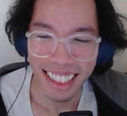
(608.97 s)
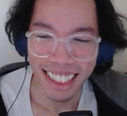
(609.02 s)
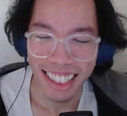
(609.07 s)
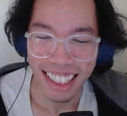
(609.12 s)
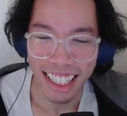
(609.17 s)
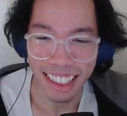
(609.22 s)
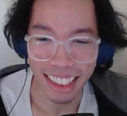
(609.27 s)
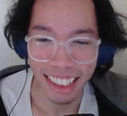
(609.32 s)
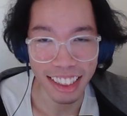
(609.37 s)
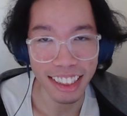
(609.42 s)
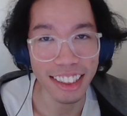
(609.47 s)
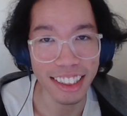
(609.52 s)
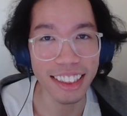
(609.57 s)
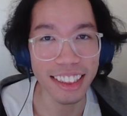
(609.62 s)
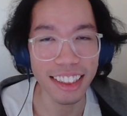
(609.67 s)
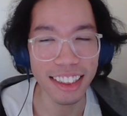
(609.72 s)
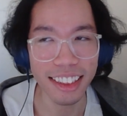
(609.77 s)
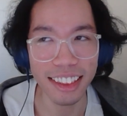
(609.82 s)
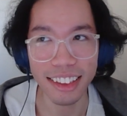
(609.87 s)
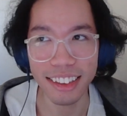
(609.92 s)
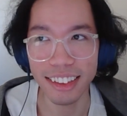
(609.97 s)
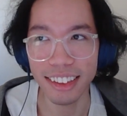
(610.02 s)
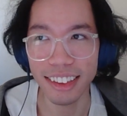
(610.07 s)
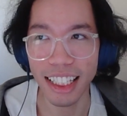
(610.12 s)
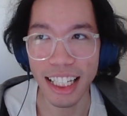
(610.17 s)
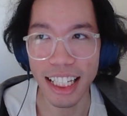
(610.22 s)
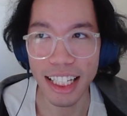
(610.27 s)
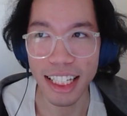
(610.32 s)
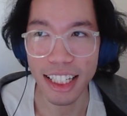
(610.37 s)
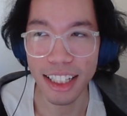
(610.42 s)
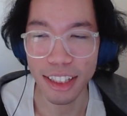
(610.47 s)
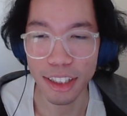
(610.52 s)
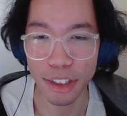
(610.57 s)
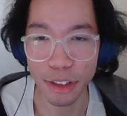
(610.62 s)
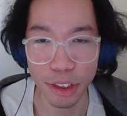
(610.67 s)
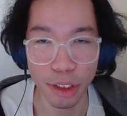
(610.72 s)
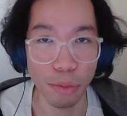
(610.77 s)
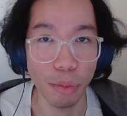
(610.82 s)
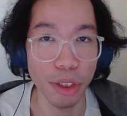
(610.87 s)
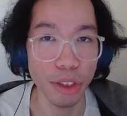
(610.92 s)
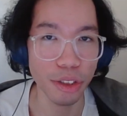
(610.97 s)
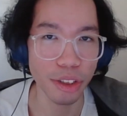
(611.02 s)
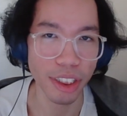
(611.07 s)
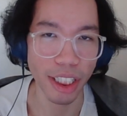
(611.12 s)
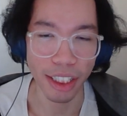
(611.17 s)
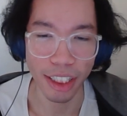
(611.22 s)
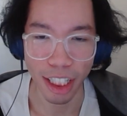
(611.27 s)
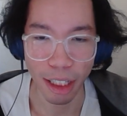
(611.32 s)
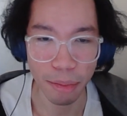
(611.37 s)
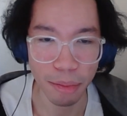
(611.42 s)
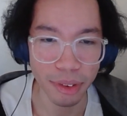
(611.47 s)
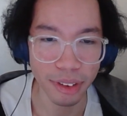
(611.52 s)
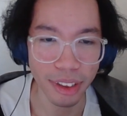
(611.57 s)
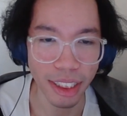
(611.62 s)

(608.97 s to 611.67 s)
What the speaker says: is that so once you sign up,